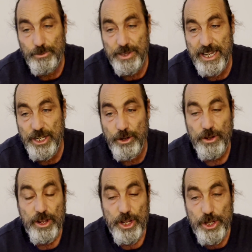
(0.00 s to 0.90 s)
within you.
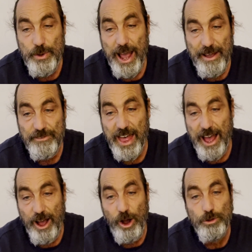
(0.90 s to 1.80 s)
You have
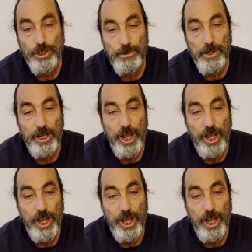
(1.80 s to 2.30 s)
that ultimate